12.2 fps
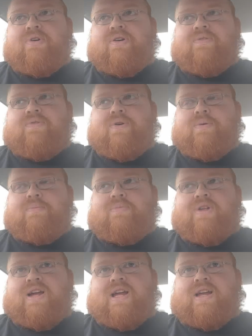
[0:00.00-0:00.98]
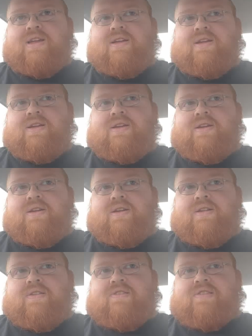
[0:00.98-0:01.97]
from, like,
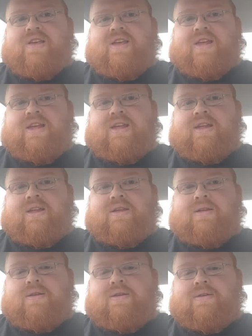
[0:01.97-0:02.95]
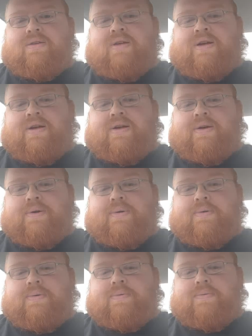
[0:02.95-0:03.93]
say uh,
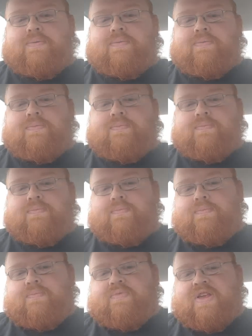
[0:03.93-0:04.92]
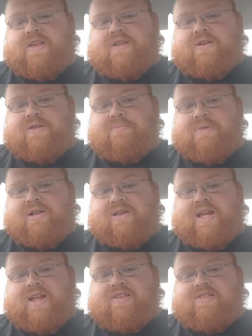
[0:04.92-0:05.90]
say the Middle
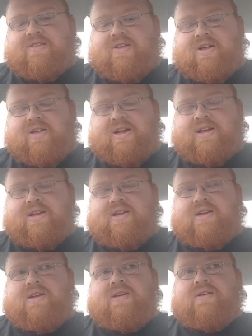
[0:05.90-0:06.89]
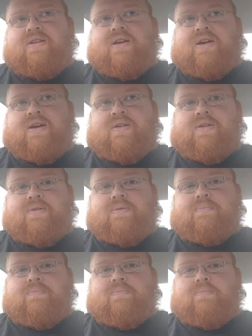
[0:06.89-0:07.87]
East, uh,
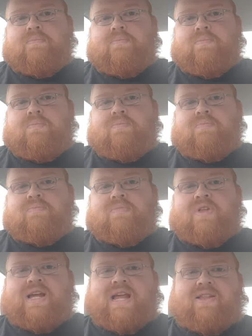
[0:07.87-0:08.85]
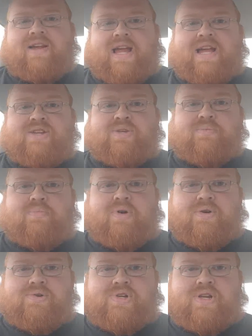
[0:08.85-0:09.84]
like ancient
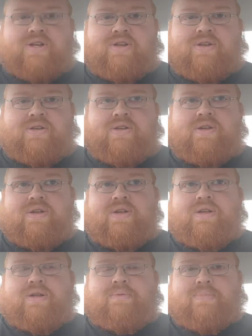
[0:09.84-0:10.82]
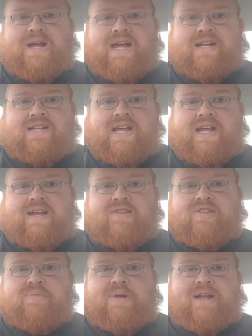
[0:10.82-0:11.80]
Persia and Baghdad is
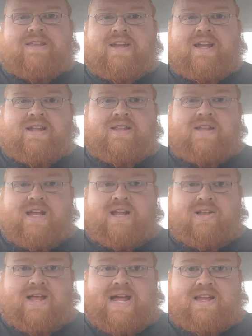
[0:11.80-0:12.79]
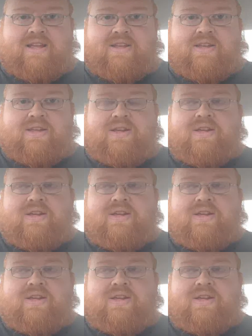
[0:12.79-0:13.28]
depicted in Aladdin,